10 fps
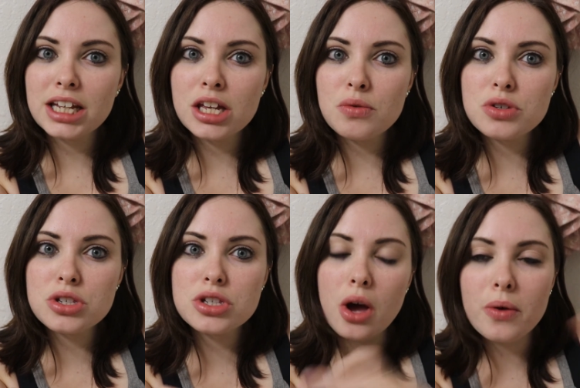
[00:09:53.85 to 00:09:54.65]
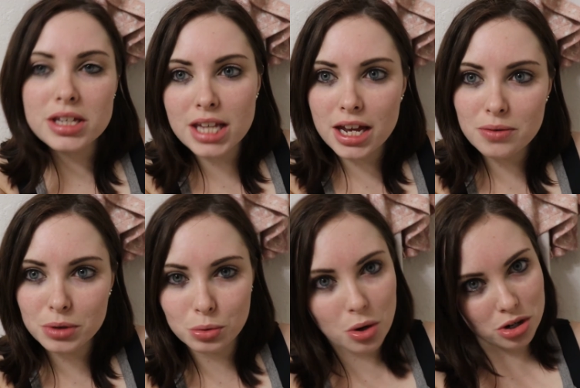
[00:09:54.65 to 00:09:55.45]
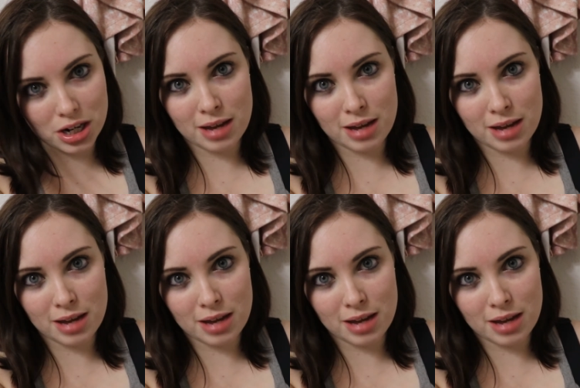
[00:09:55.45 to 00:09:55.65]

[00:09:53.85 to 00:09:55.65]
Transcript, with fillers: he was so excited when the water